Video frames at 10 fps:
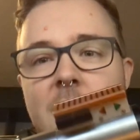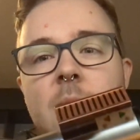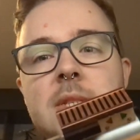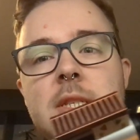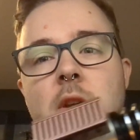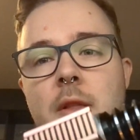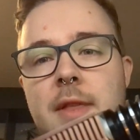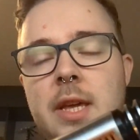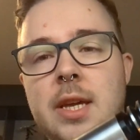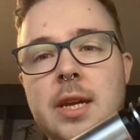This is not
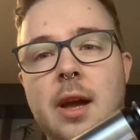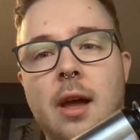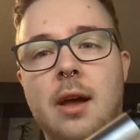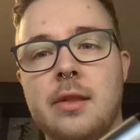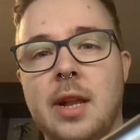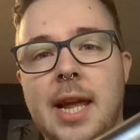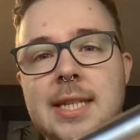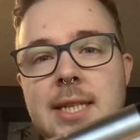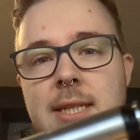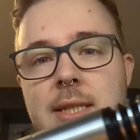the
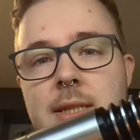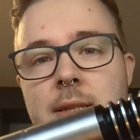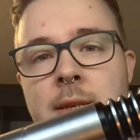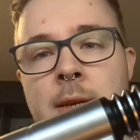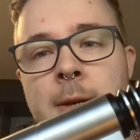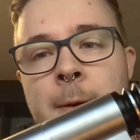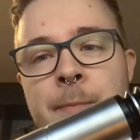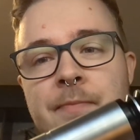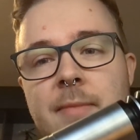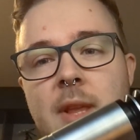latest
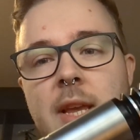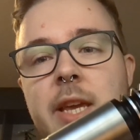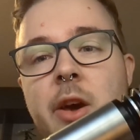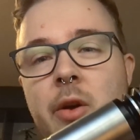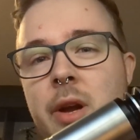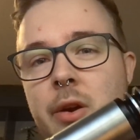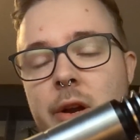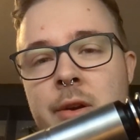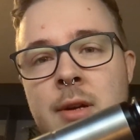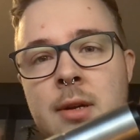Eco
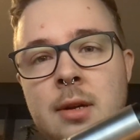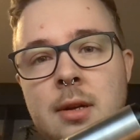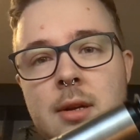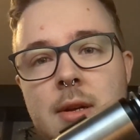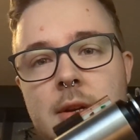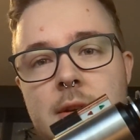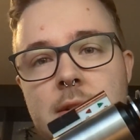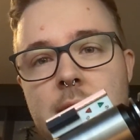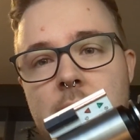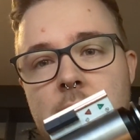Hero.
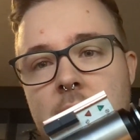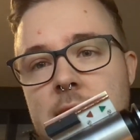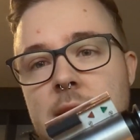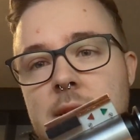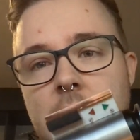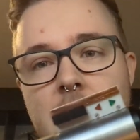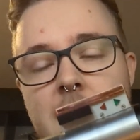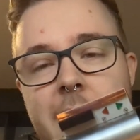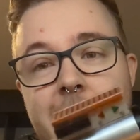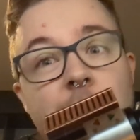This is
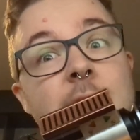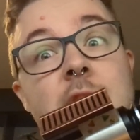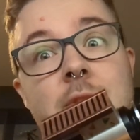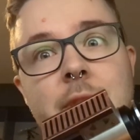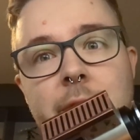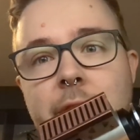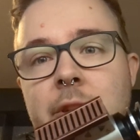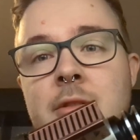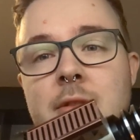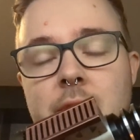the original
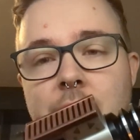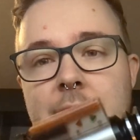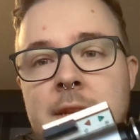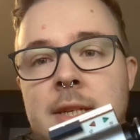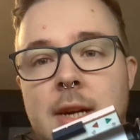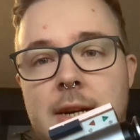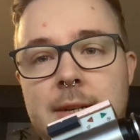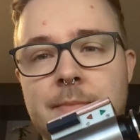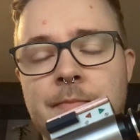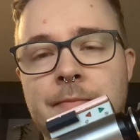hero that ran.
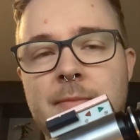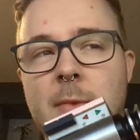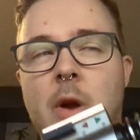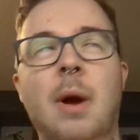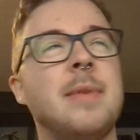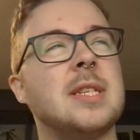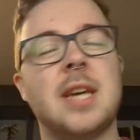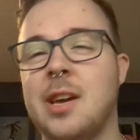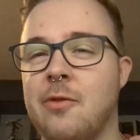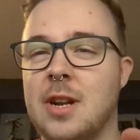Or it might be the
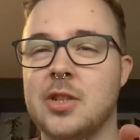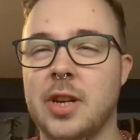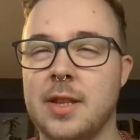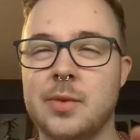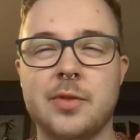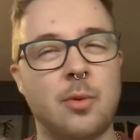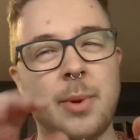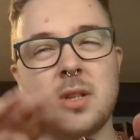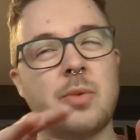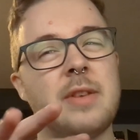second one actually. This one's from
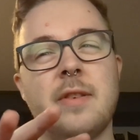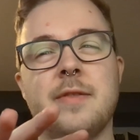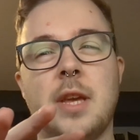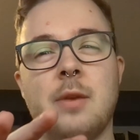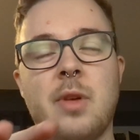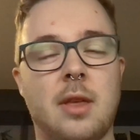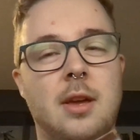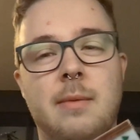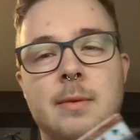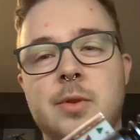about 2015, we
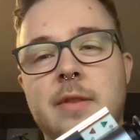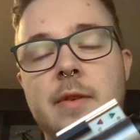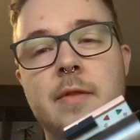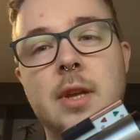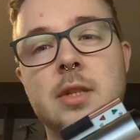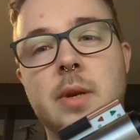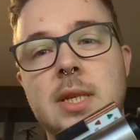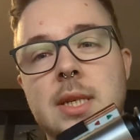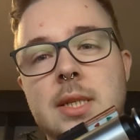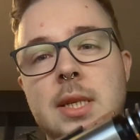think, maybe 2015,
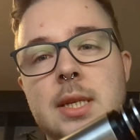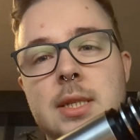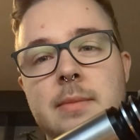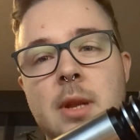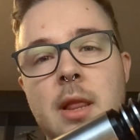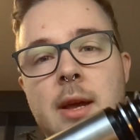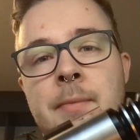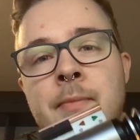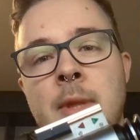2016, something like that.